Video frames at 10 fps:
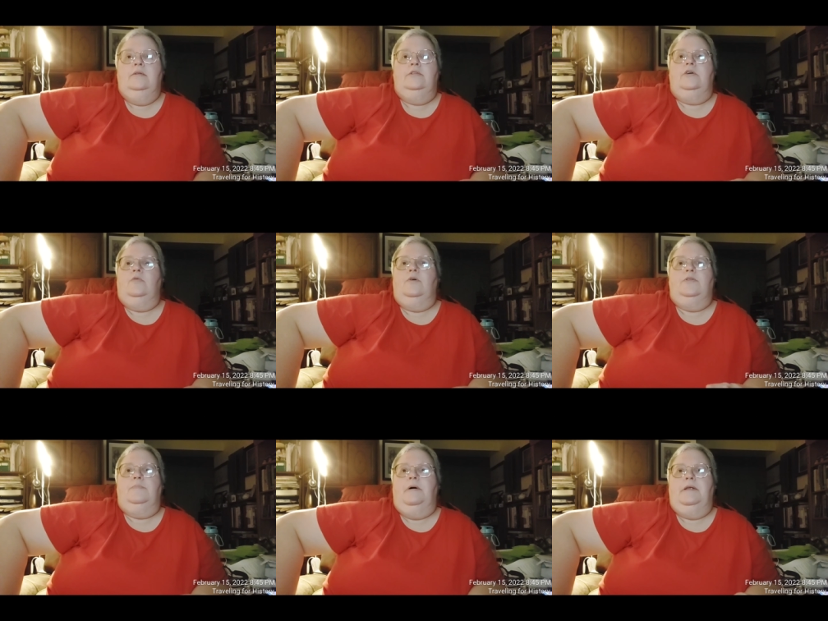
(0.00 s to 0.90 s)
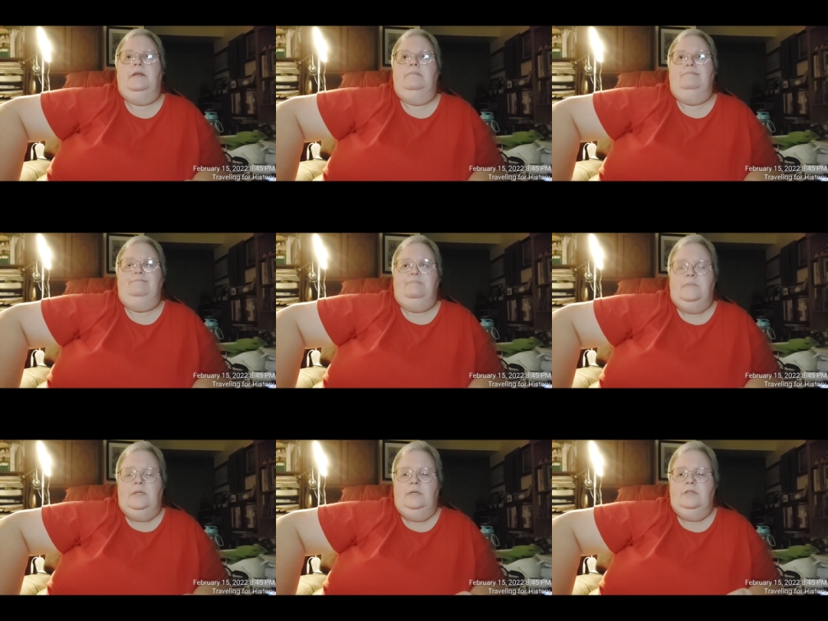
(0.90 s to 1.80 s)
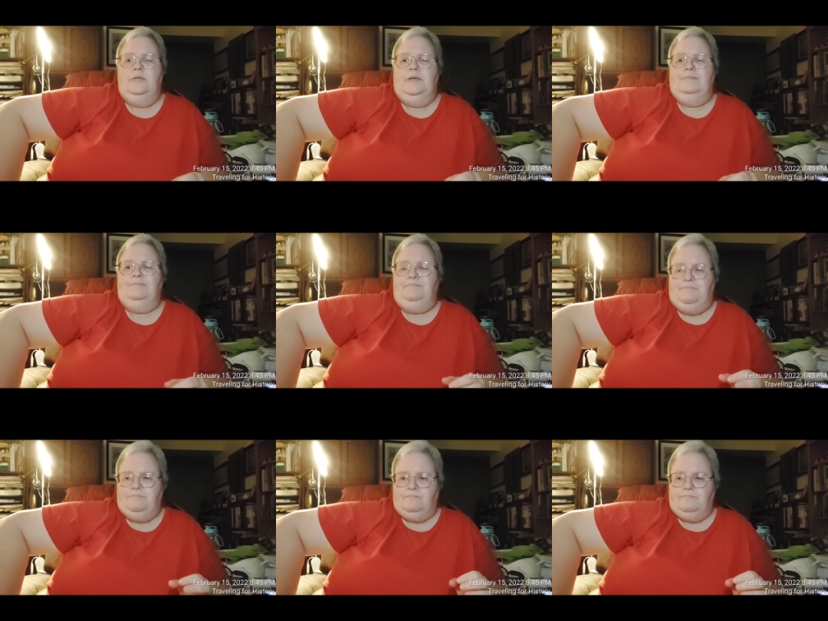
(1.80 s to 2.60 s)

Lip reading: So worth the money. Excuse me.